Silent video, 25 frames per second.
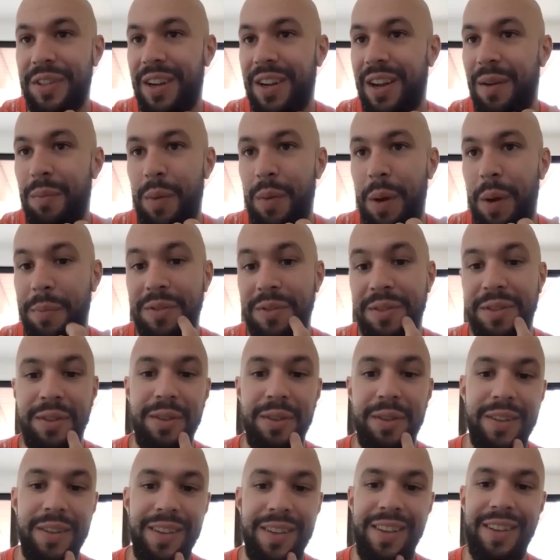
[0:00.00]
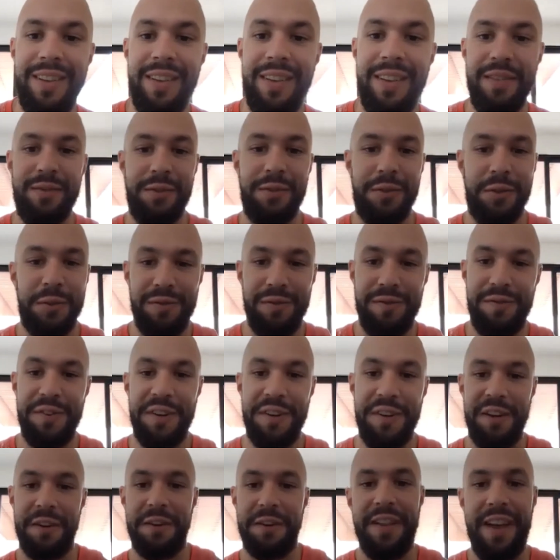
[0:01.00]
I'm still
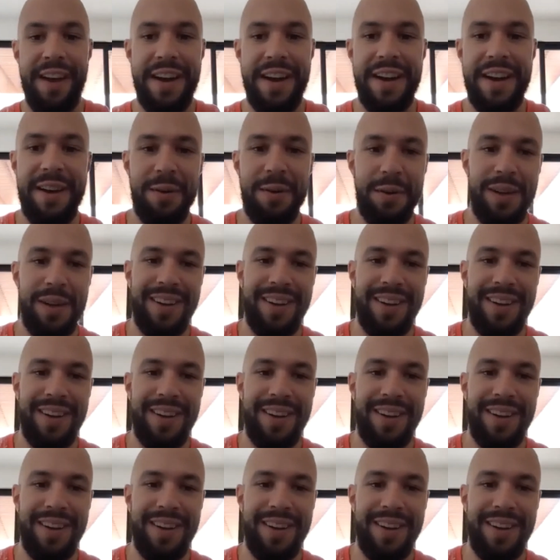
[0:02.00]
figuring that out.